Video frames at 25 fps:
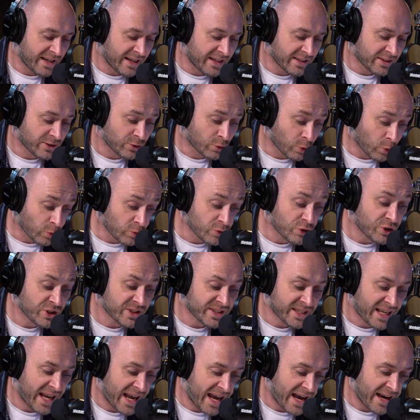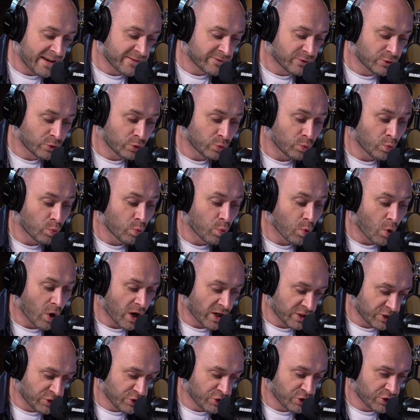soldiers have to
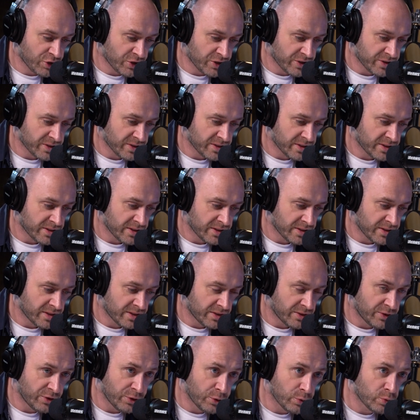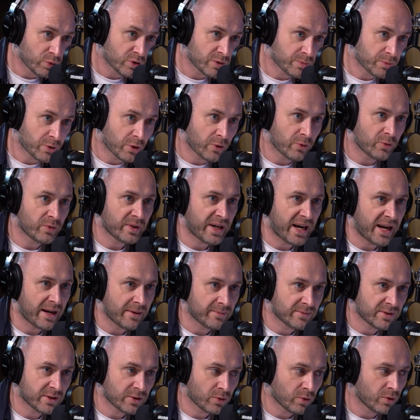watch news
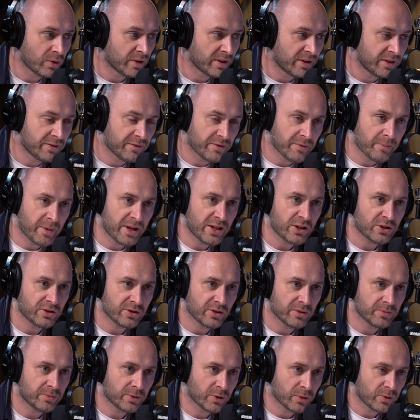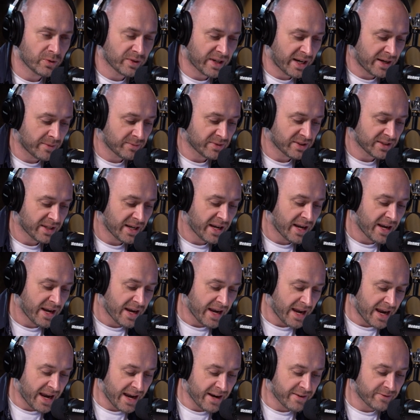programs or informational programs
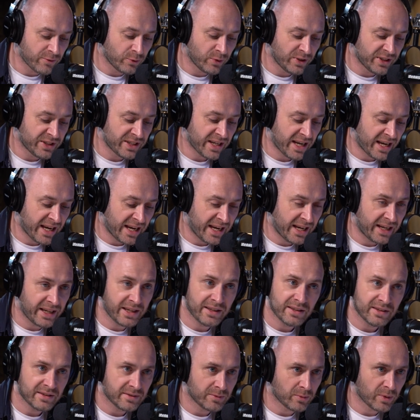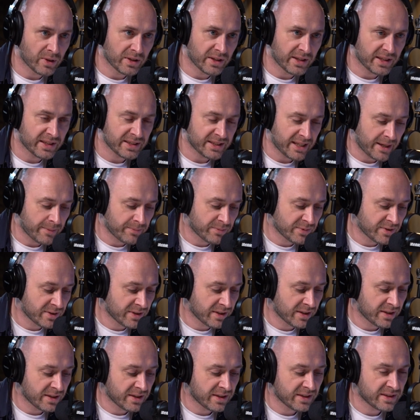every day, well, except
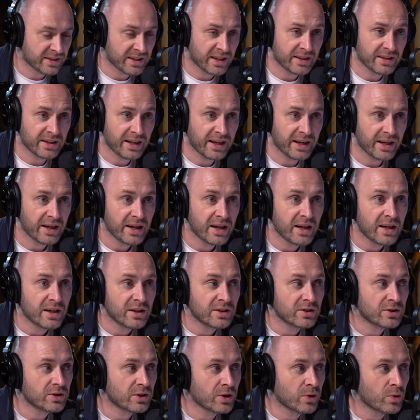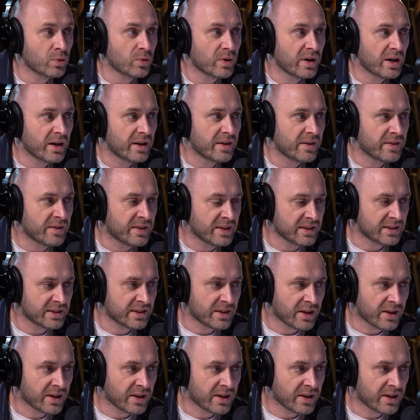Sunday. So this